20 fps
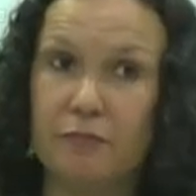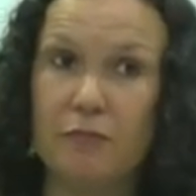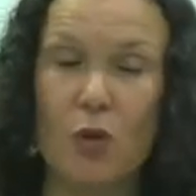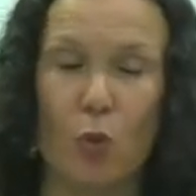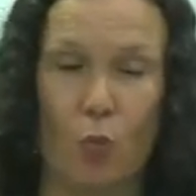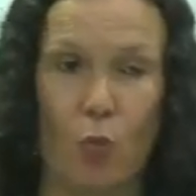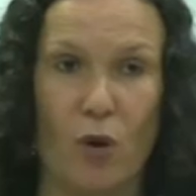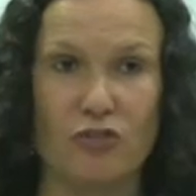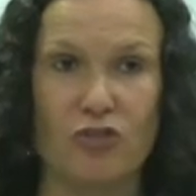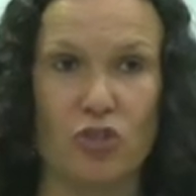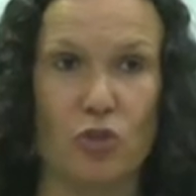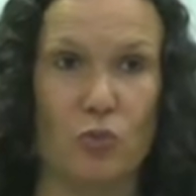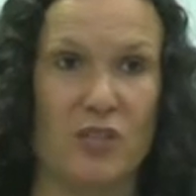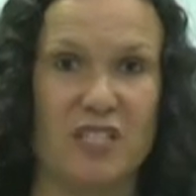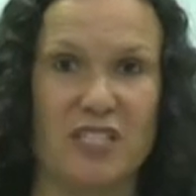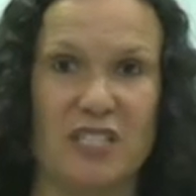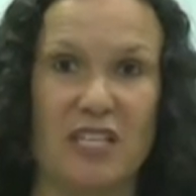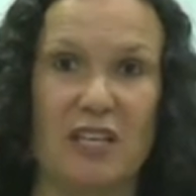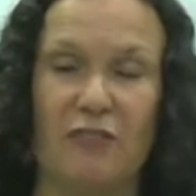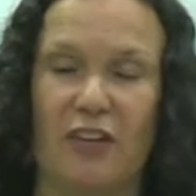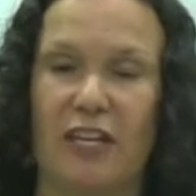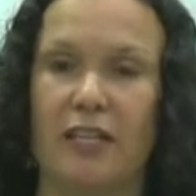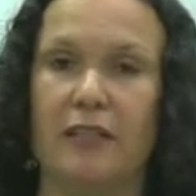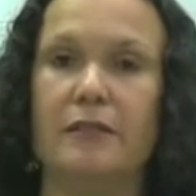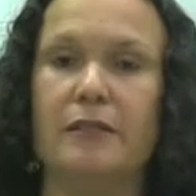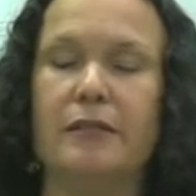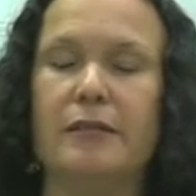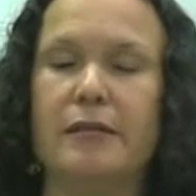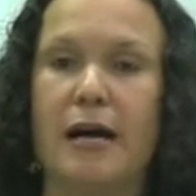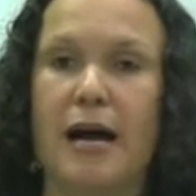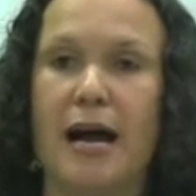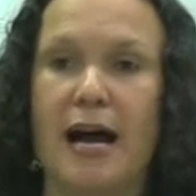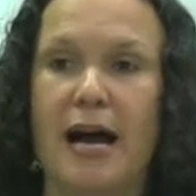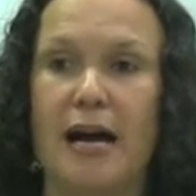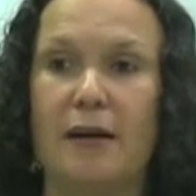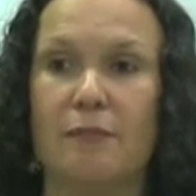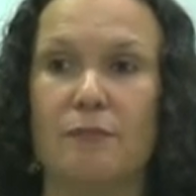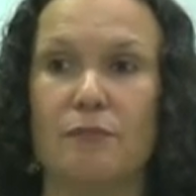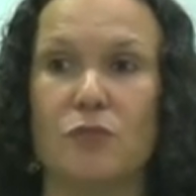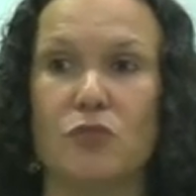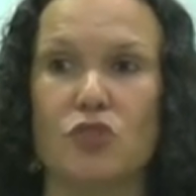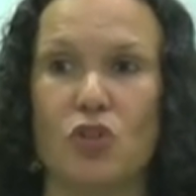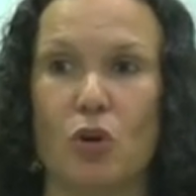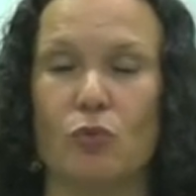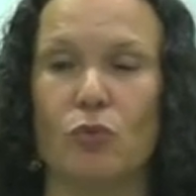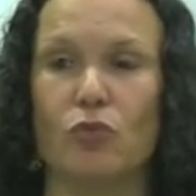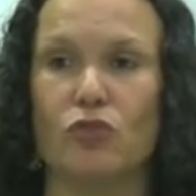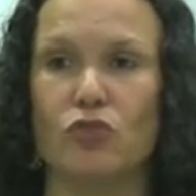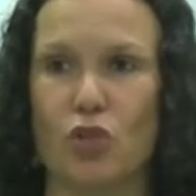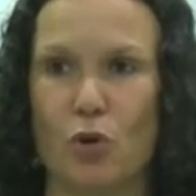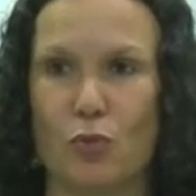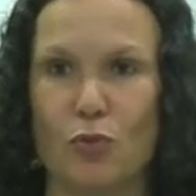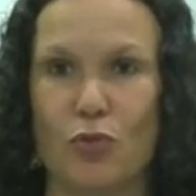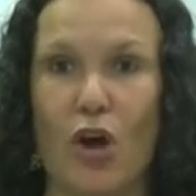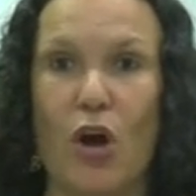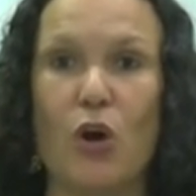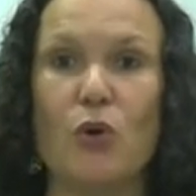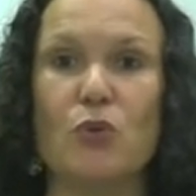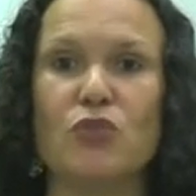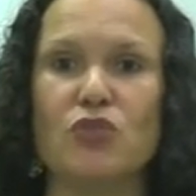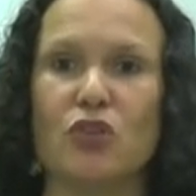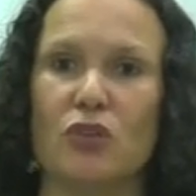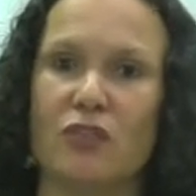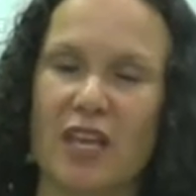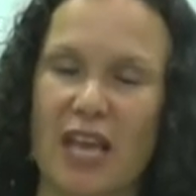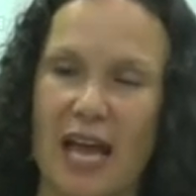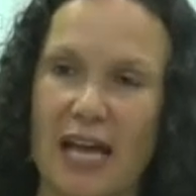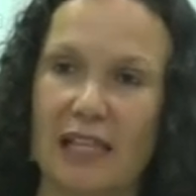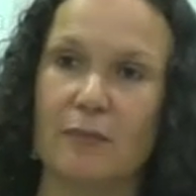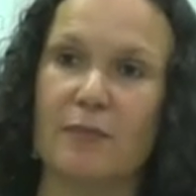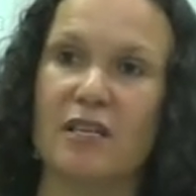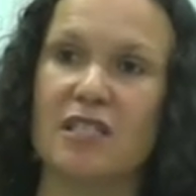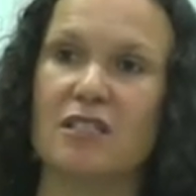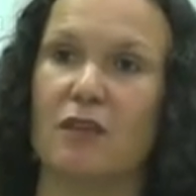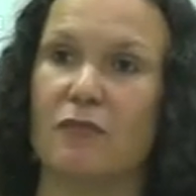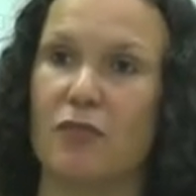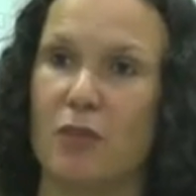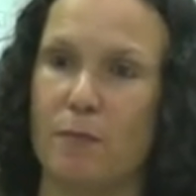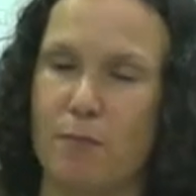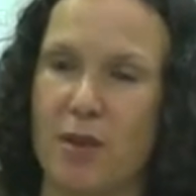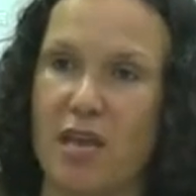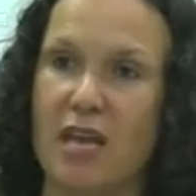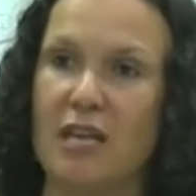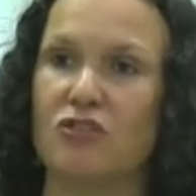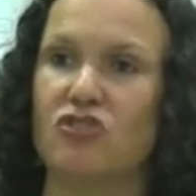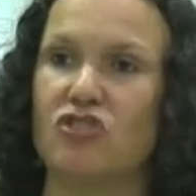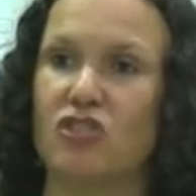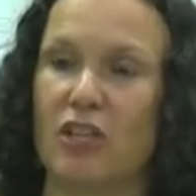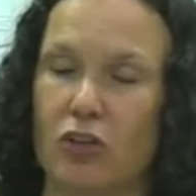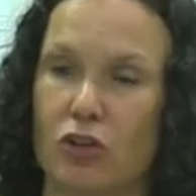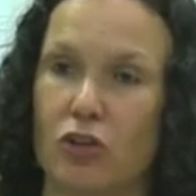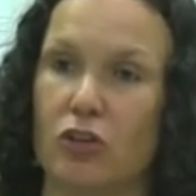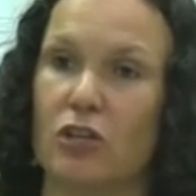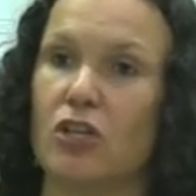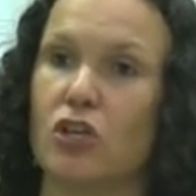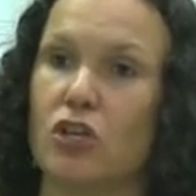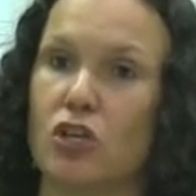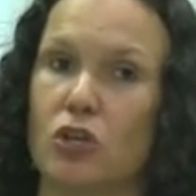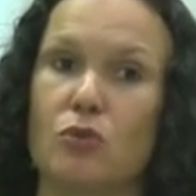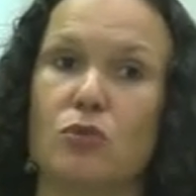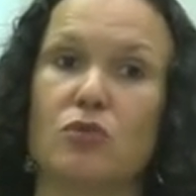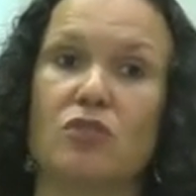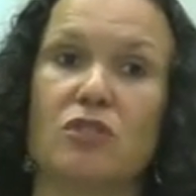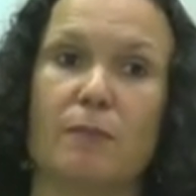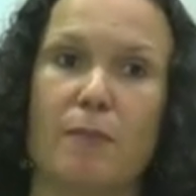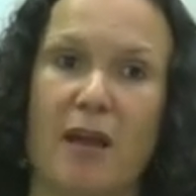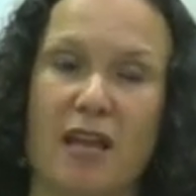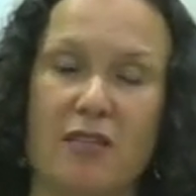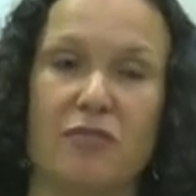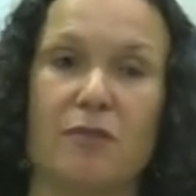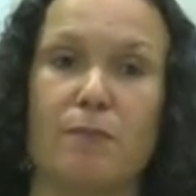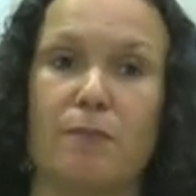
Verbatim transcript: once you receive it. So those are the elements of the pitch that you're going to use to paint the